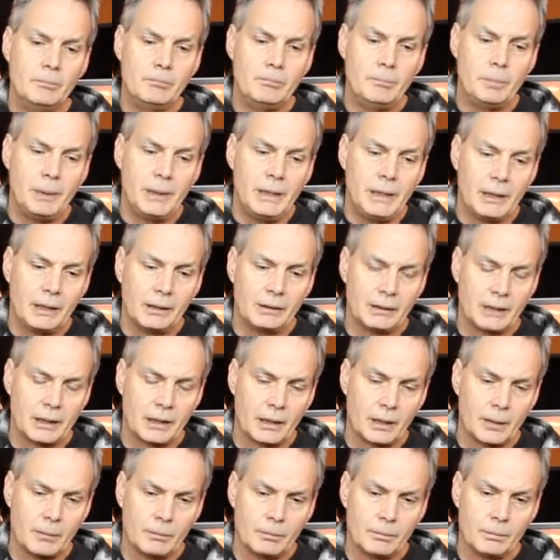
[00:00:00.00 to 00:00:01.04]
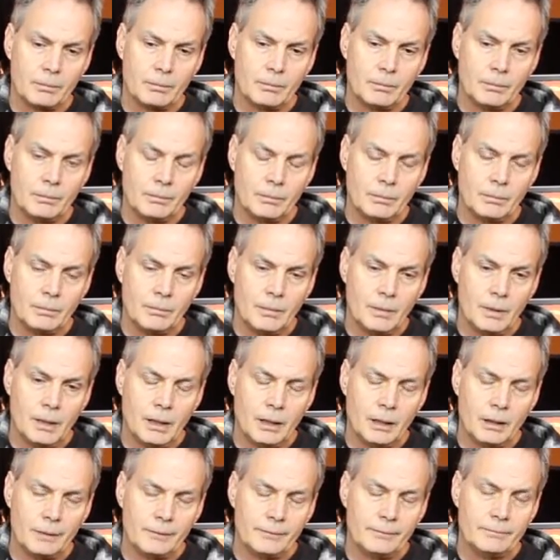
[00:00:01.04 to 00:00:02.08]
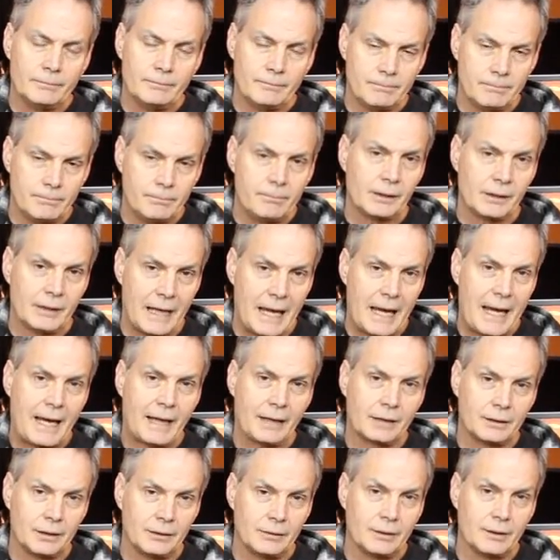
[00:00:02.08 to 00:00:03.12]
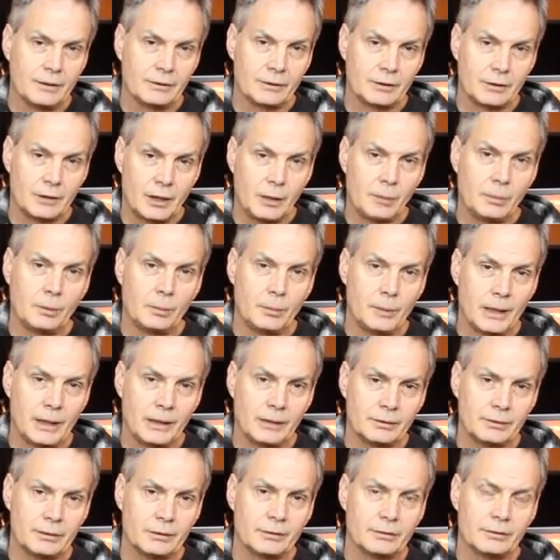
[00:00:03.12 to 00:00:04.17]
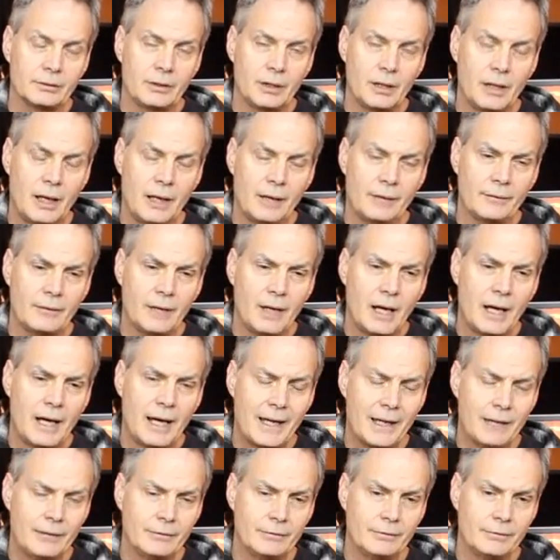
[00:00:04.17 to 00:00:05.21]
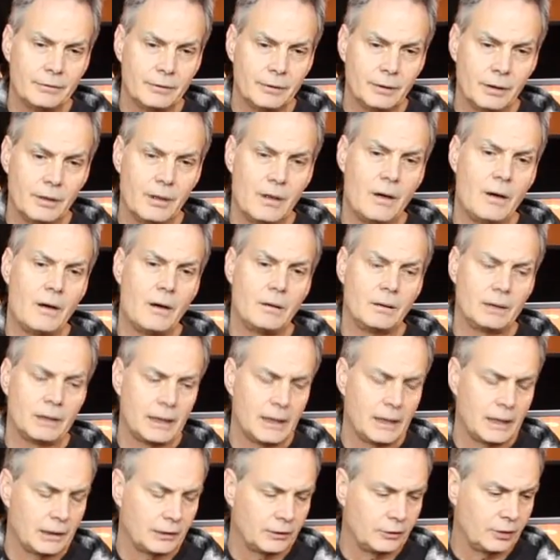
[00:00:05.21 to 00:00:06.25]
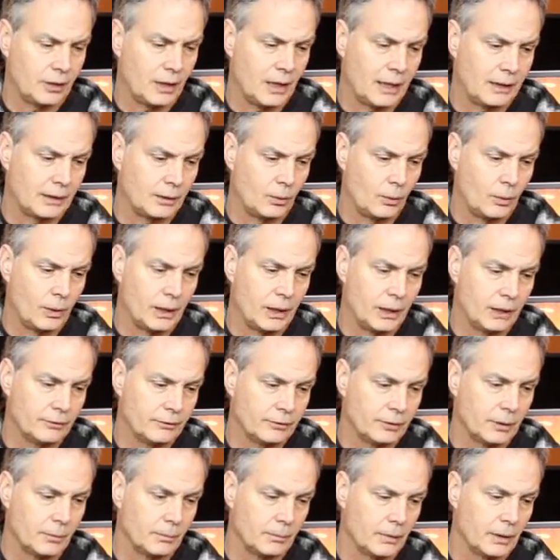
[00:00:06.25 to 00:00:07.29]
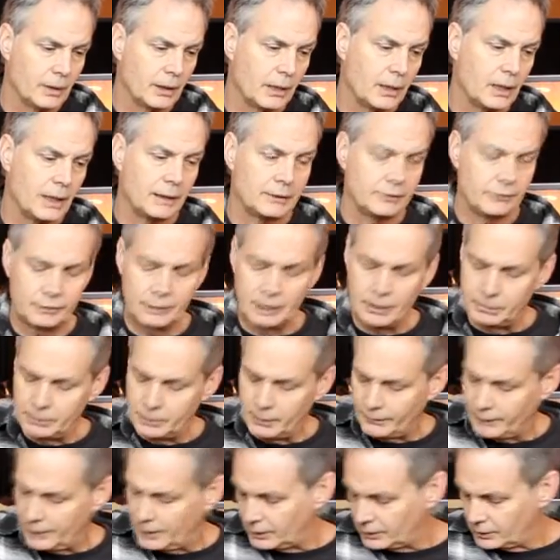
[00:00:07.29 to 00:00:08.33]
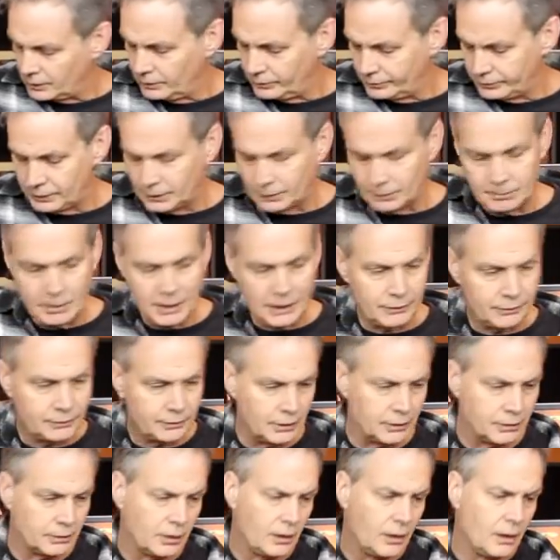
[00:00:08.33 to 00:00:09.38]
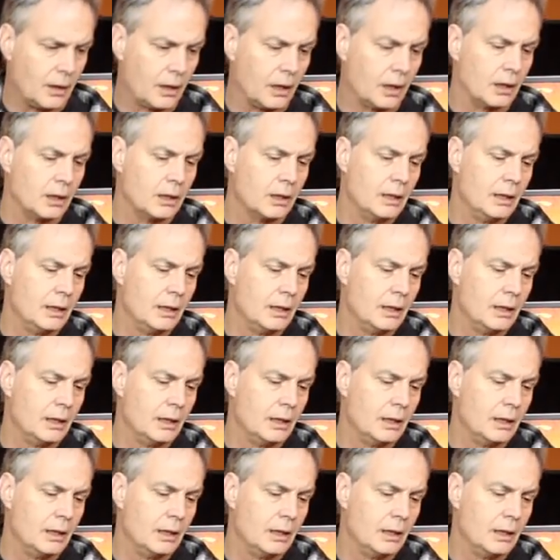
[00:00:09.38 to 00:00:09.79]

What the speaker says: Being that I'm really active as a double bassist, I have long kind of shied away from the concept of the acoustic bass guitar